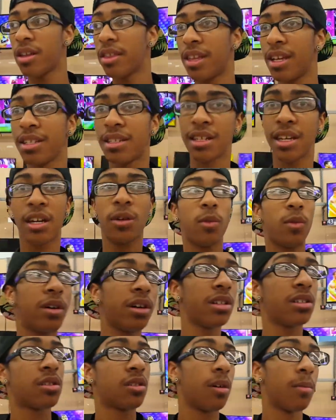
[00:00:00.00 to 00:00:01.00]
things that I
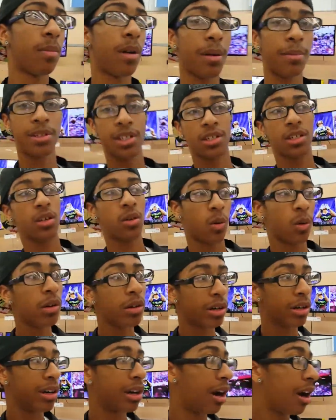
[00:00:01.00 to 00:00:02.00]
want, so I'm probably just going to
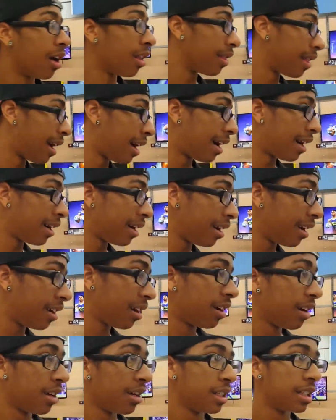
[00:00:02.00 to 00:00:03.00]
order it online.
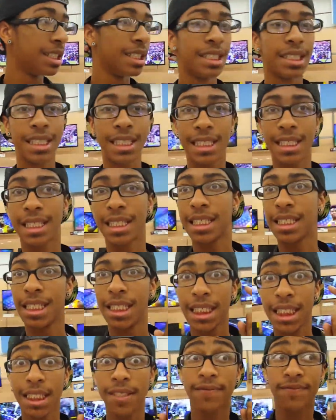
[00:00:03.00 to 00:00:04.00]
Like I said,
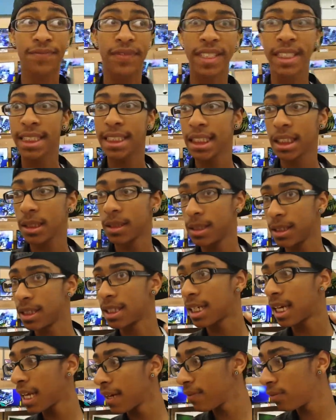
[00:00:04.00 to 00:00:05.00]
it is freaking loud here. I
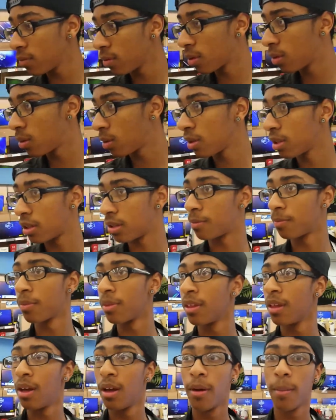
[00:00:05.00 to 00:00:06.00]
can't even record.
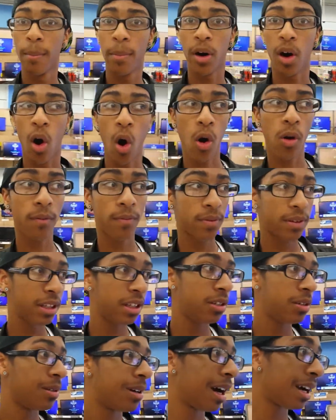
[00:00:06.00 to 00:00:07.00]
But hopefully
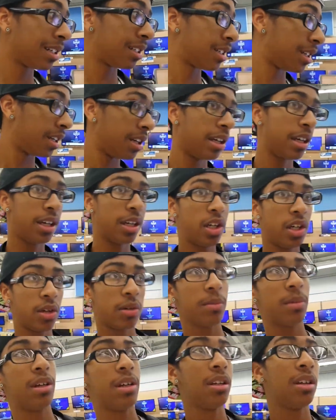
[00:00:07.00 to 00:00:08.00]
you guys can hear
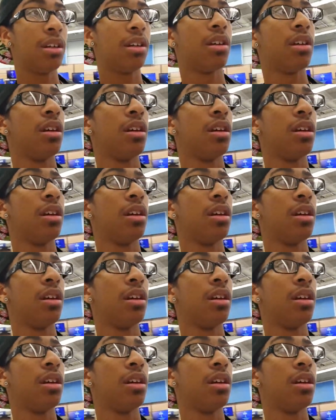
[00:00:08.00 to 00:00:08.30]
me.